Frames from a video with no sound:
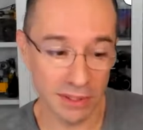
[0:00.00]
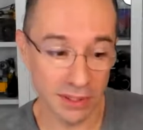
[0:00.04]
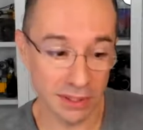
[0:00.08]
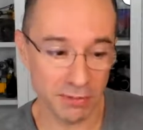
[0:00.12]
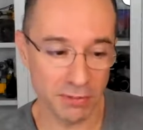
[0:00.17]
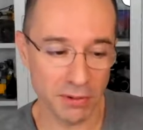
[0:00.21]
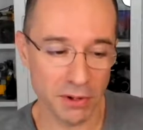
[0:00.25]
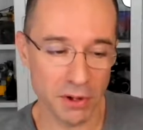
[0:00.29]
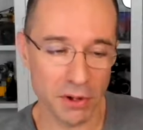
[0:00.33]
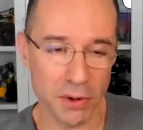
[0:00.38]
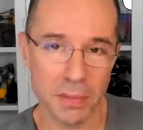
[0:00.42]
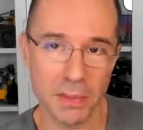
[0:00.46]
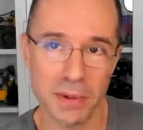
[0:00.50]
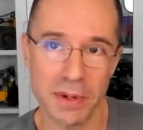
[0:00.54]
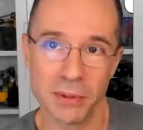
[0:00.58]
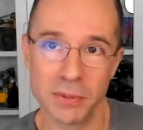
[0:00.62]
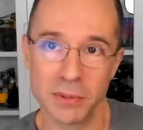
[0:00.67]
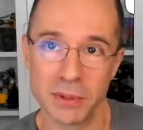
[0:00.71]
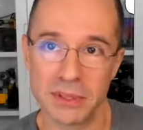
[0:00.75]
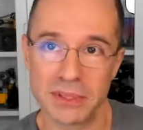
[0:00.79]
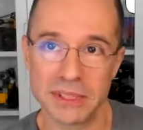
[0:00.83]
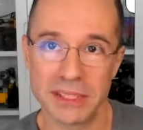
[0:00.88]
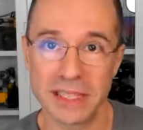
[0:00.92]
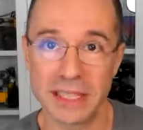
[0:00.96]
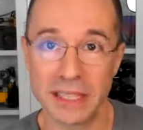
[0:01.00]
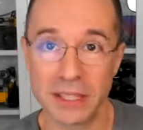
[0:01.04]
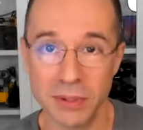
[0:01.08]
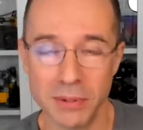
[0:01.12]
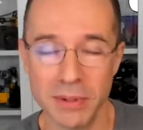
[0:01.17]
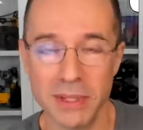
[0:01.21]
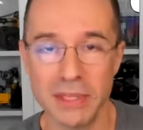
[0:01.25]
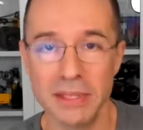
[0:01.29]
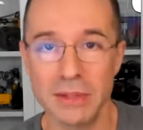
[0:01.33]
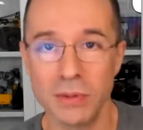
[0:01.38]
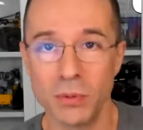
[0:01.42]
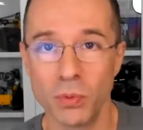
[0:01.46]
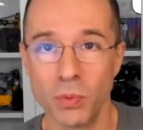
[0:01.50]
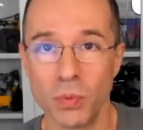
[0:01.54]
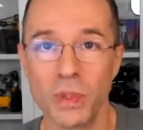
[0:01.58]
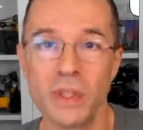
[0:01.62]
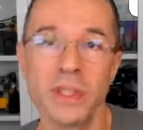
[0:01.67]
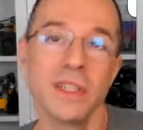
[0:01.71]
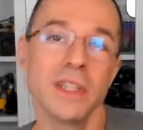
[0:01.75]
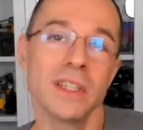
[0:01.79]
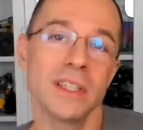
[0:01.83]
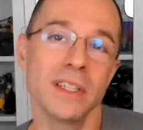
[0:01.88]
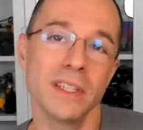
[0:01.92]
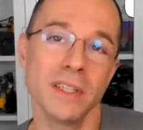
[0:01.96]
the developer. We said like, you know what, we're
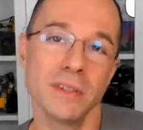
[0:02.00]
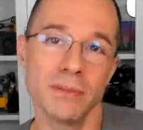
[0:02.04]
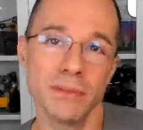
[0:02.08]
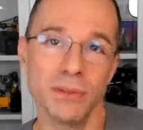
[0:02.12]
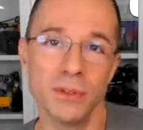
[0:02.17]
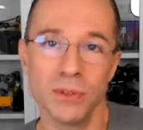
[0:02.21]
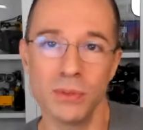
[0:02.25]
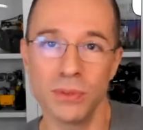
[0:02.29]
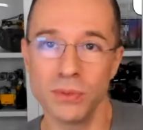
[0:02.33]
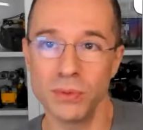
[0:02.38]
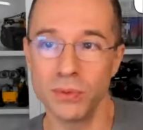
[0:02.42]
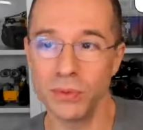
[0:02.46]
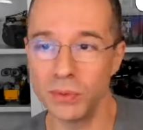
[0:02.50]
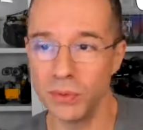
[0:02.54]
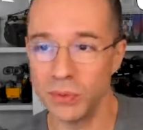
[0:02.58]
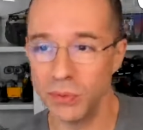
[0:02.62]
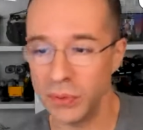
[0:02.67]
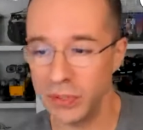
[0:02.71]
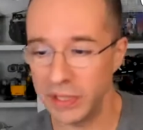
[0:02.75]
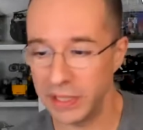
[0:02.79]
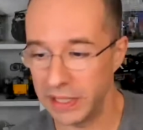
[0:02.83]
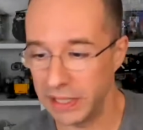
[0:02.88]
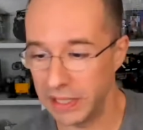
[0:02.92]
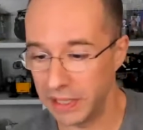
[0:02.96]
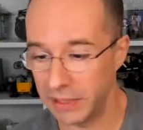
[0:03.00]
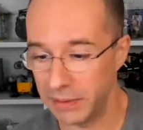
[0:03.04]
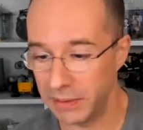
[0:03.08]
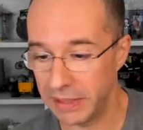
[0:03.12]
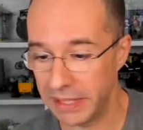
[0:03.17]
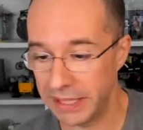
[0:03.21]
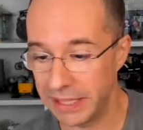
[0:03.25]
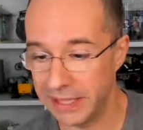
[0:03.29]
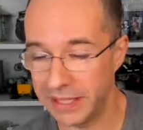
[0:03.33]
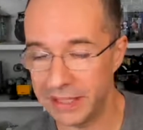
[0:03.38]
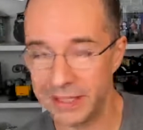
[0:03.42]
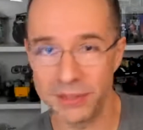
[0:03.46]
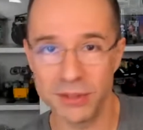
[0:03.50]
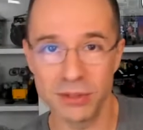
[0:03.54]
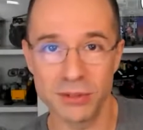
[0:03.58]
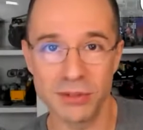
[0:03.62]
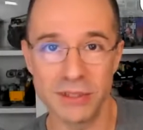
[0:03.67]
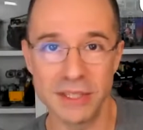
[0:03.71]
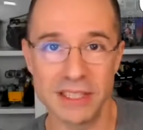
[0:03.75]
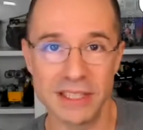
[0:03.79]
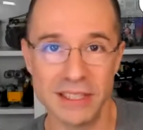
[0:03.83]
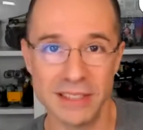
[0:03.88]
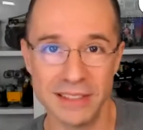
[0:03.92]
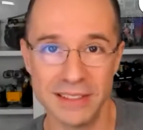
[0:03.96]
going to give you an
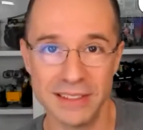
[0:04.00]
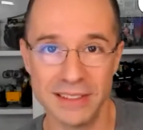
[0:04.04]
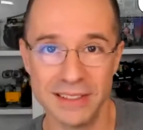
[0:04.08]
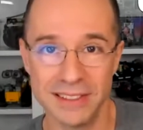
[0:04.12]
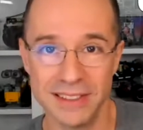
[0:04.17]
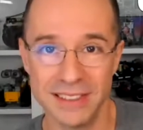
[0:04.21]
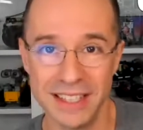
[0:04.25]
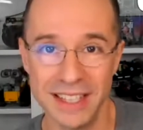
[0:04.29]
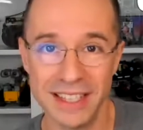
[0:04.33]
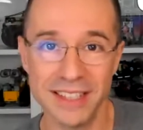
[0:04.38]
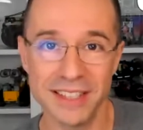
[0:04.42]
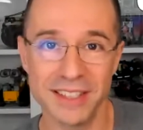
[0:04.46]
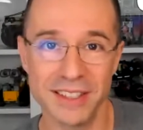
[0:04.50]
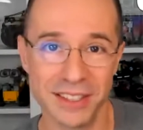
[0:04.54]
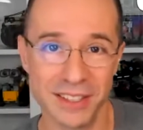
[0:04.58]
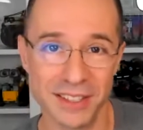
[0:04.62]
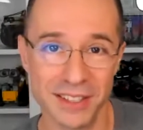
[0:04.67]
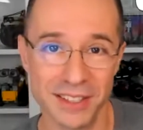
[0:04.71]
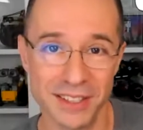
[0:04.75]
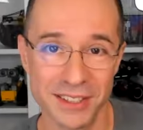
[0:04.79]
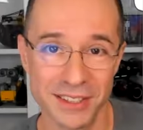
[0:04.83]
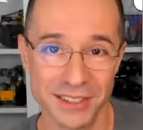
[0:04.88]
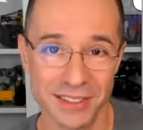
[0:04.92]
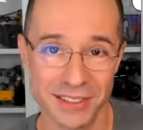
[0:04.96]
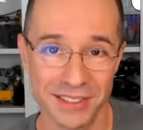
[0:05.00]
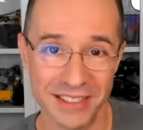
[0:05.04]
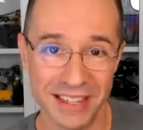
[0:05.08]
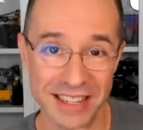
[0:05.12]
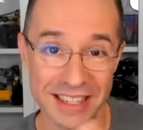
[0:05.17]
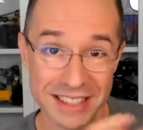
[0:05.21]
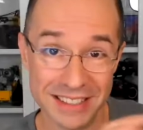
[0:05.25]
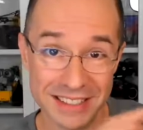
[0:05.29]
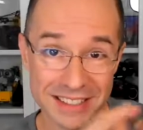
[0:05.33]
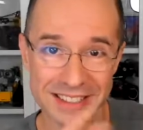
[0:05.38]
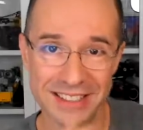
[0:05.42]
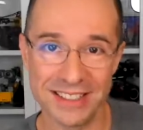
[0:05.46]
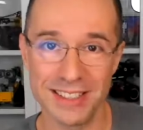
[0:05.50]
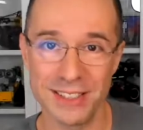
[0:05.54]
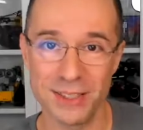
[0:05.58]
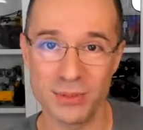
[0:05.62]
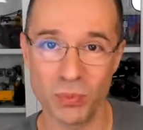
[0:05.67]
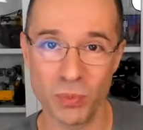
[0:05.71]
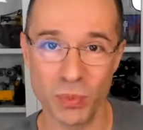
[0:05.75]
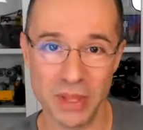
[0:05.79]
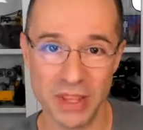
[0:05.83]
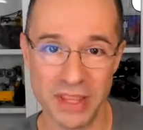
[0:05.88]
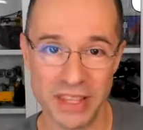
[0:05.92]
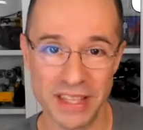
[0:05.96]
integrated editor, right? That
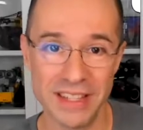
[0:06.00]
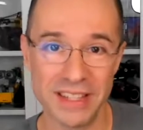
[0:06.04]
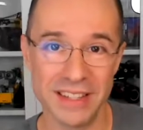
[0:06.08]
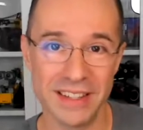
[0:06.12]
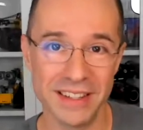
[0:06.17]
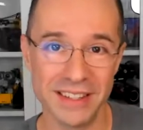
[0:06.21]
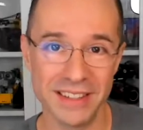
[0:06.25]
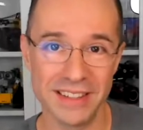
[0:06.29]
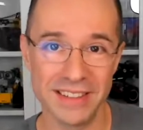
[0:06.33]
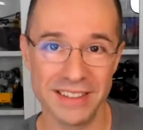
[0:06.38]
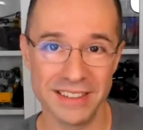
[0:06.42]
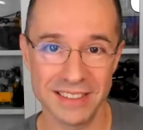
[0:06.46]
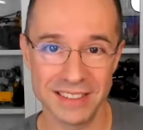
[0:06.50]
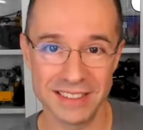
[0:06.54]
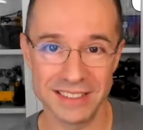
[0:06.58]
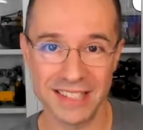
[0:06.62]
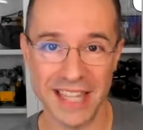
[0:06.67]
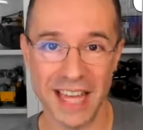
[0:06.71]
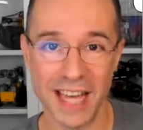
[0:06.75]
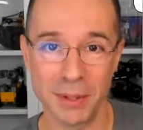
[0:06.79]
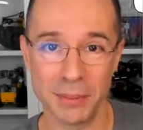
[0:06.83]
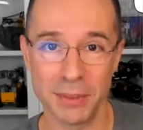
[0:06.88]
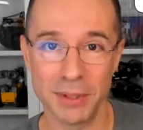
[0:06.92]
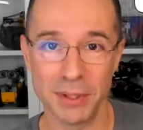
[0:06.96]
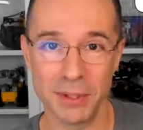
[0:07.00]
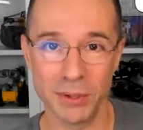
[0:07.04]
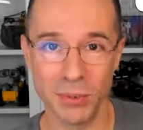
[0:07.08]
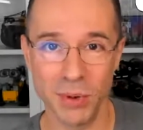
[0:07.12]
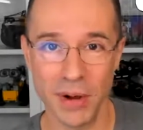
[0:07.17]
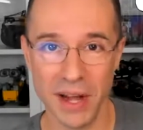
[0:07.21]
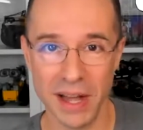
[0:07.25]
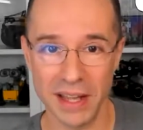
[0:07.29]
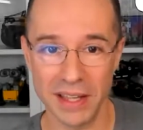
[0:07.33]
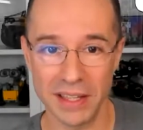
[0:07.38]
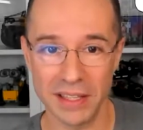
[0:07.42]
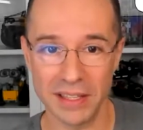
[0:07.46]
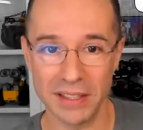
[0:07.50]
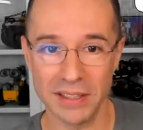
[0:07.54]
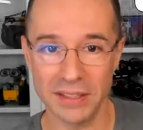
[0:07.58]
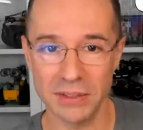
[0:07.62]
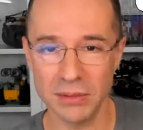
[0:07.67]
sits within the Stackbit UI.